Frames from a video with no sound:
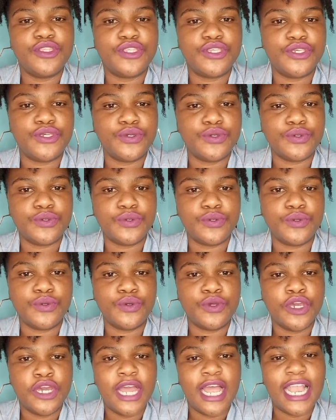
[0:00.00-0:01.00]
you
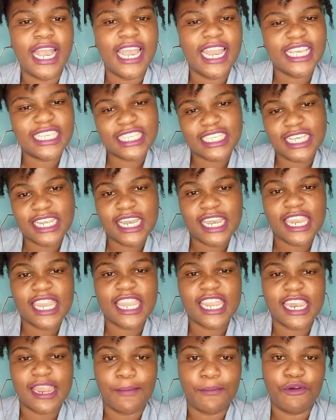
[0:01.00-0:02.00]
to lessen
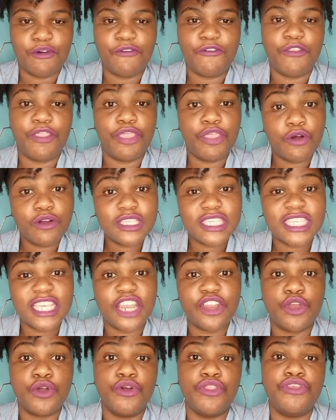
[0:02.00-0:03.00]
the number of thoughts
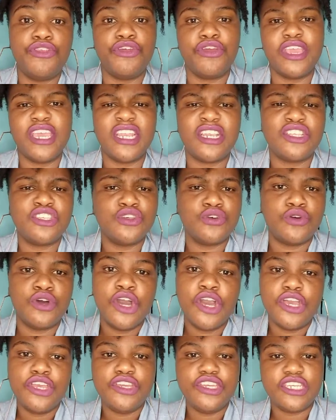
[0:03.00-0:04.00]
that go through your head. So
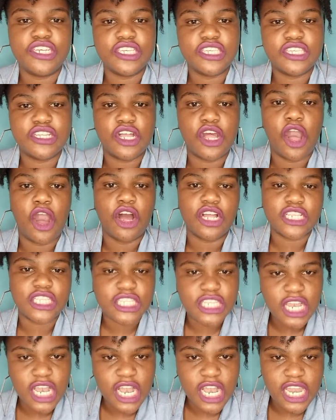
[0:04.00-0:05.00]
you just
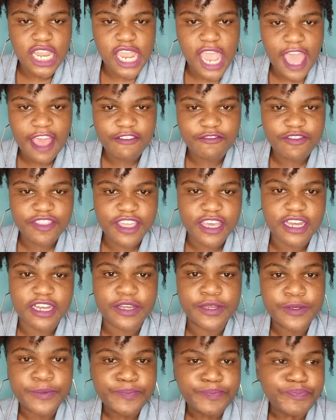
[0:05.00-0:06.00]
constantly have
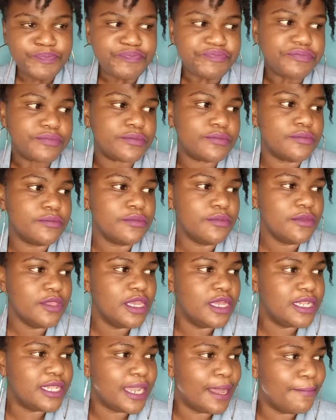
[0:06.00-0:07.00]
the
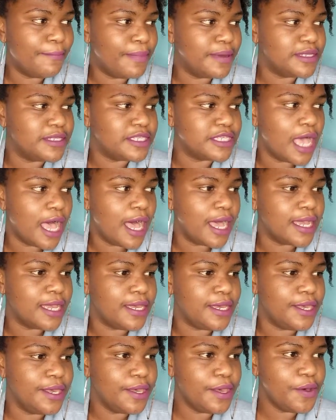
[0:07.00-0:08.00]
numbers
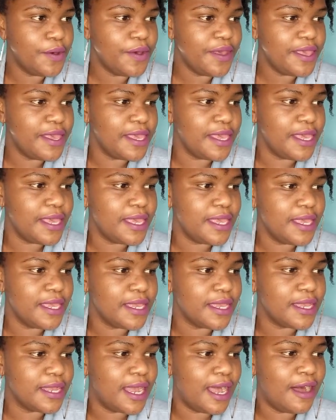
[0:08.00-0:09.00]
going.
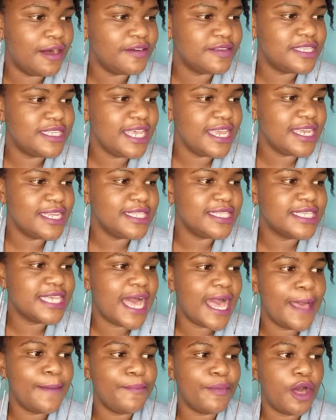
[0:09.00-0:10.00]
Our second
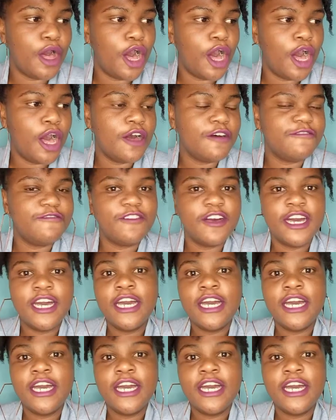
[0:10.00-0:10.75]
type of